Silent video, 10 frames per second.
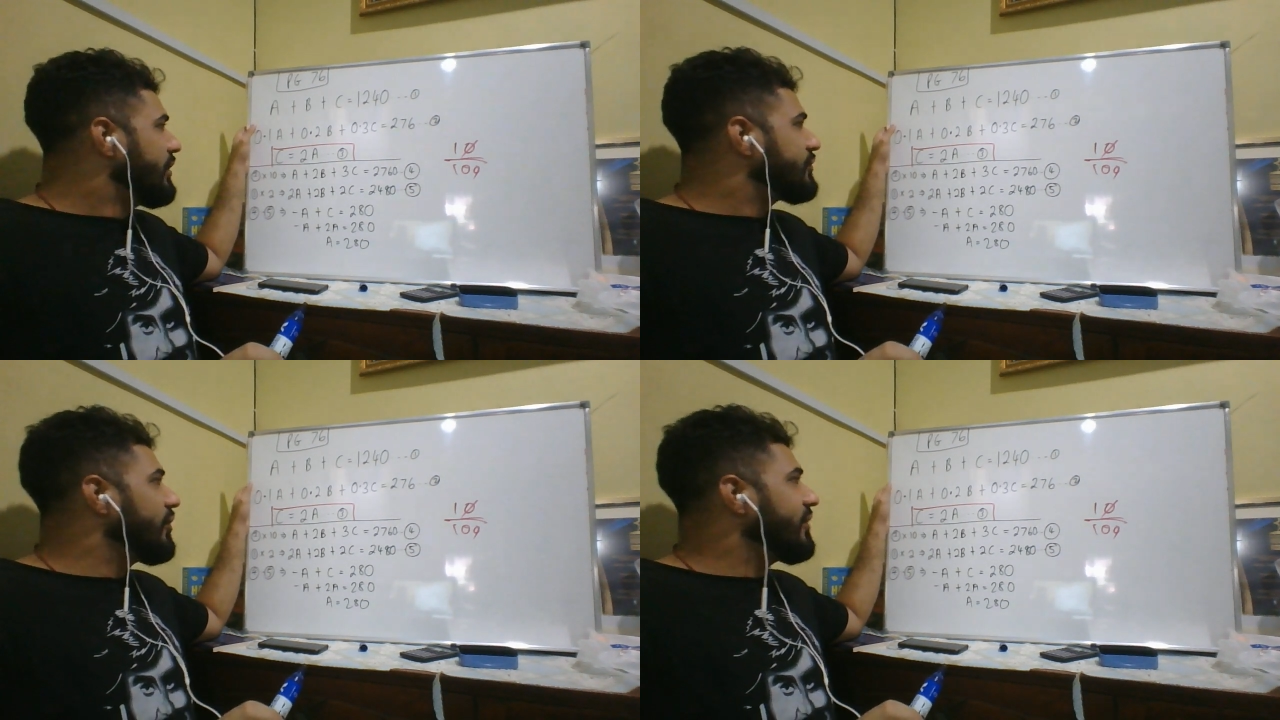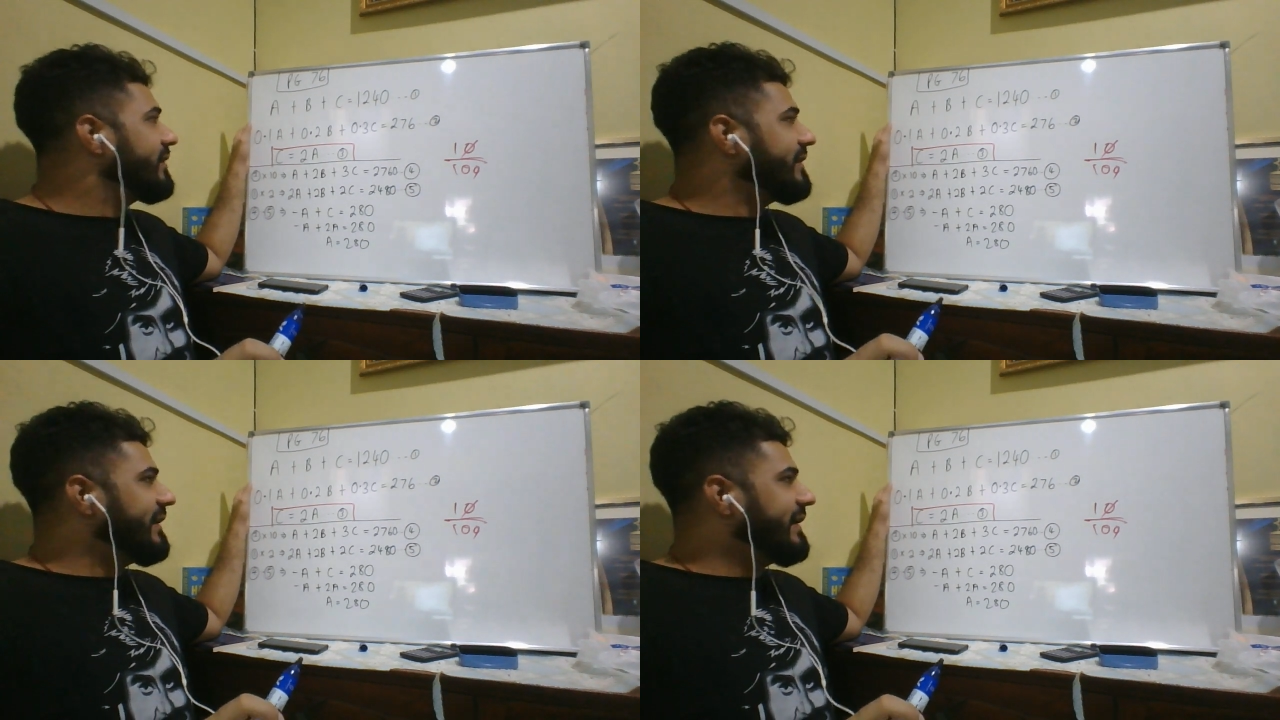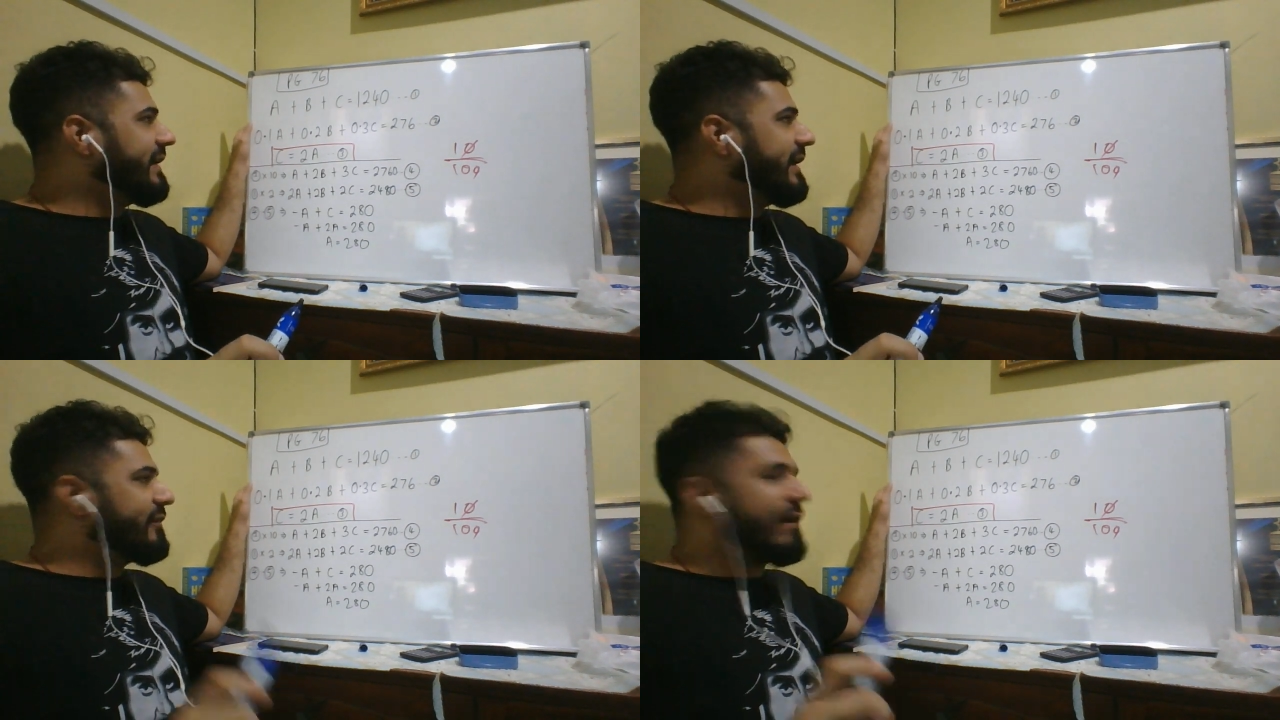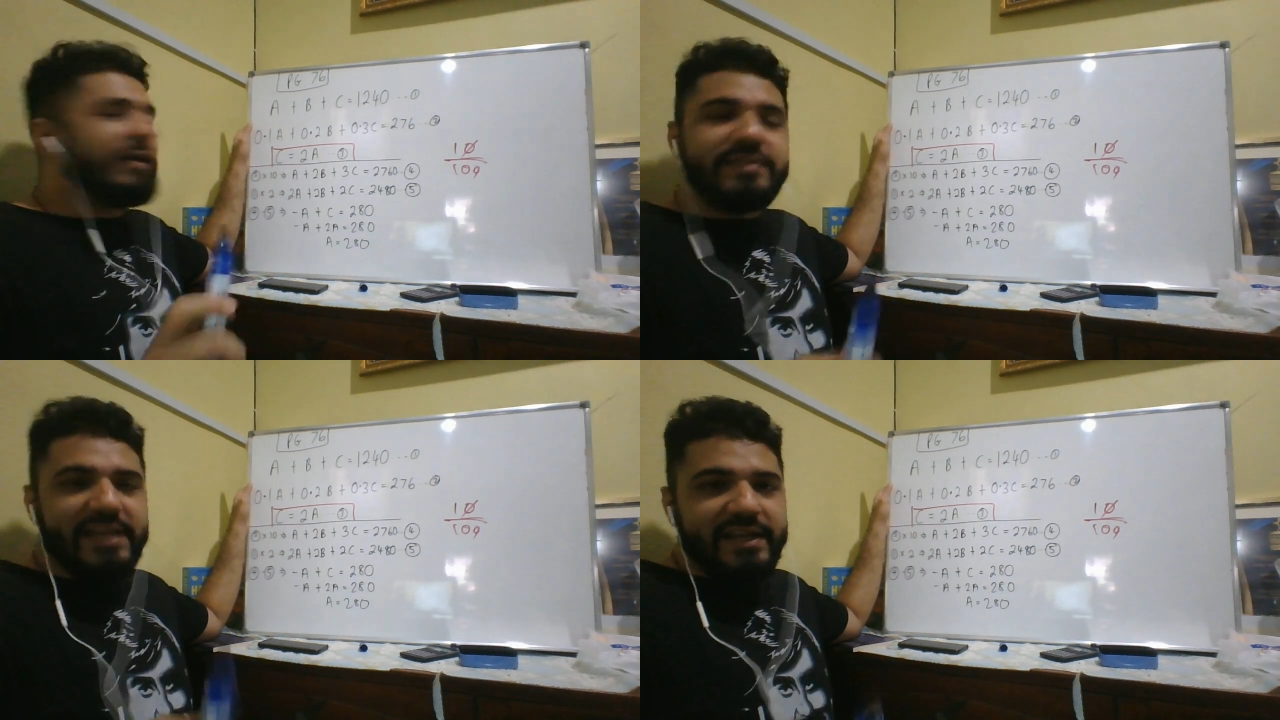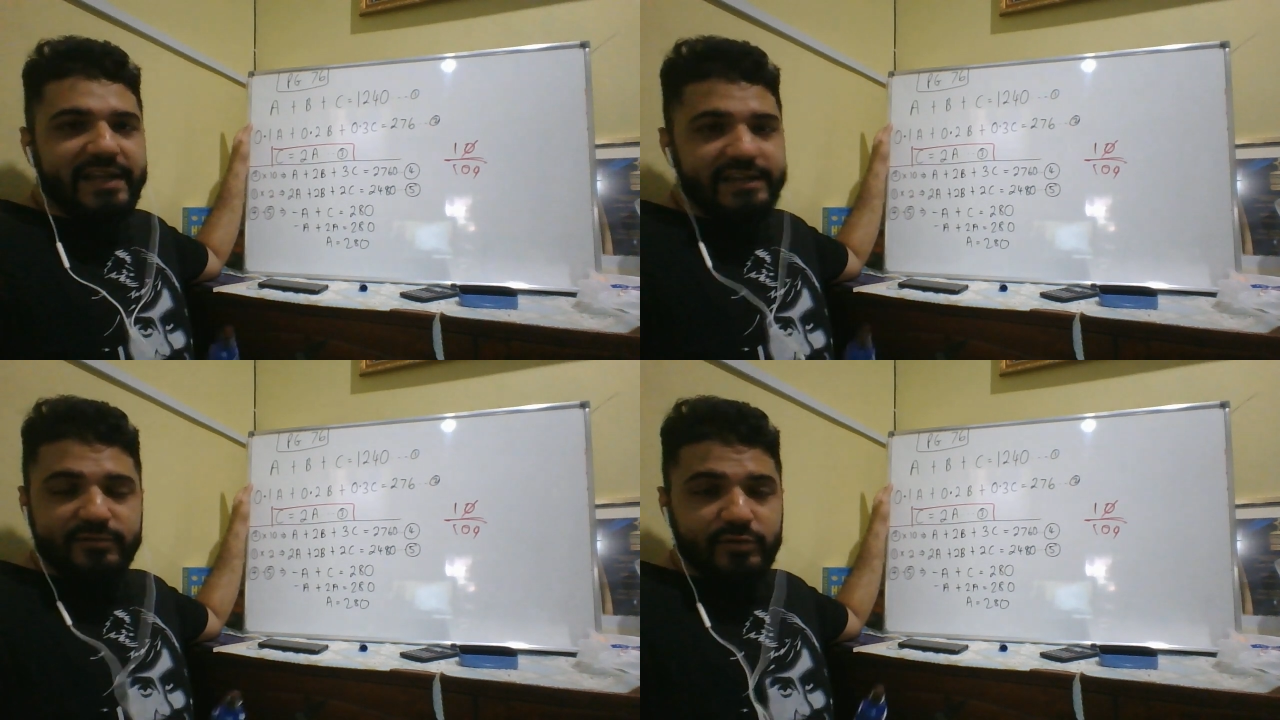So, if our target is